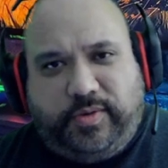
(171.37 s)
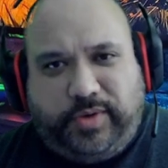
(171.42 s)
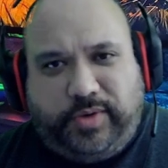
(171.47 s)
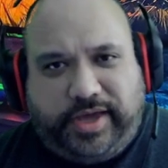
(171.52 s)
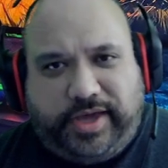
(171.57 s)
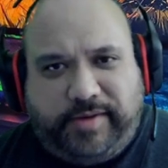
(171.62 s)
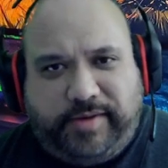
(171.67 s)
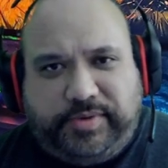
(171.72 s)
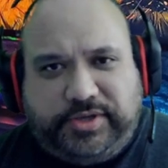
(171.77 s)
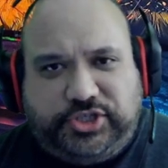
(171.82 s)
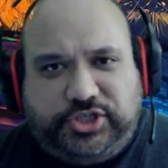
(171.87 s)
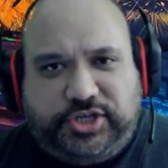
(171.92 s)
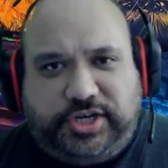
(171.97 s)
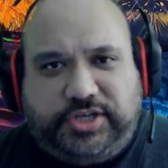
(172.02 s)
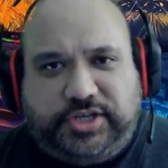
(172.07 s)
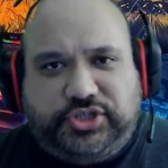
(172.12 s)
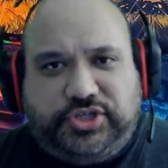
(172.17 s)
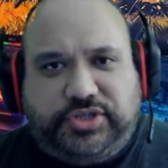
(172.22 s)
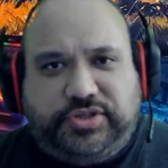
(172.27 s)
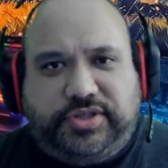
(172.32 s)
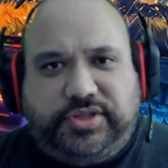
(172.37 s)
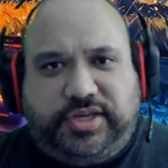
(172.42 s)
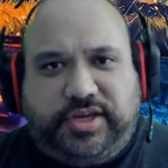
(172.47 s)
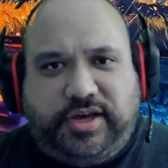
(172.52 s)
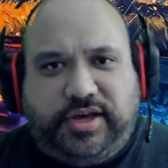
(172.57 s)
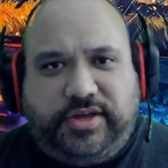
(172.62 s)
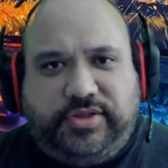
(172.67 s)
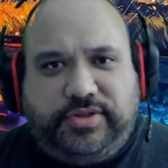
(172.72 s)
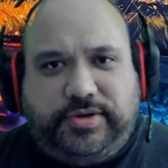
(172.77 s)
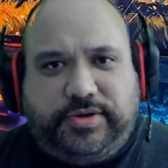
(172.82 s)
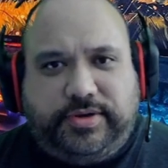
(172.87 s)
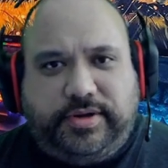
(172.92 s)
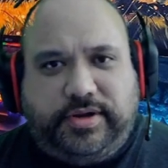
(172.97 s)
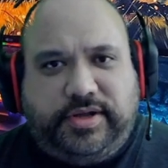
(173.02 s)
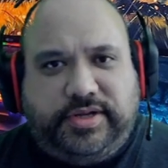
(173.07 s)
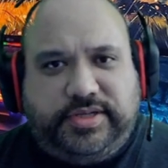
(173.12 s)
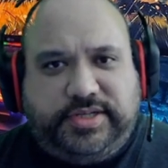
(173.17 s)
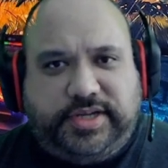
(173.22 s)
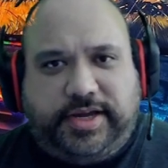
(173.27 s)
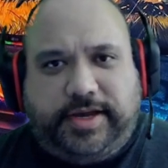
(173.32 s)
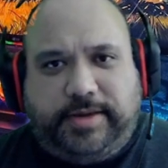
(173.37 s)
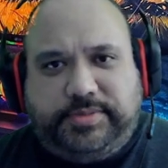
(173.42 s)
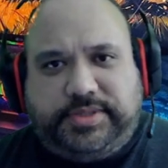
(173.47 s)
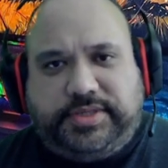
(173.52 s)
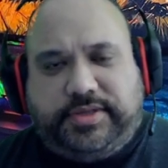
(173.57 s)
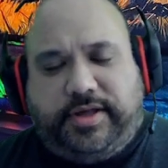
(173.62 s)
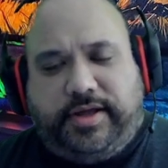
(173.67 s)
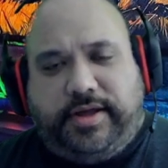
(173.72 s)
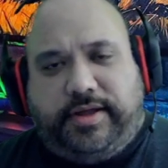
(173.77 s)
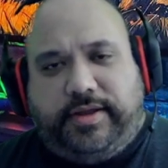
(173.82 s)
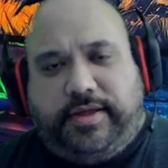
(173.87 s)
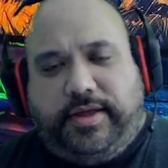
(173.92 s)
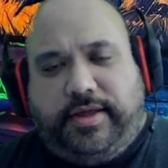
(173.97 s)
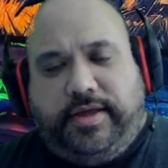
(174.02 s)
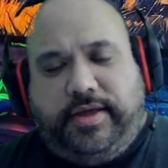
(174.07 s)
We have been changing the other time slot.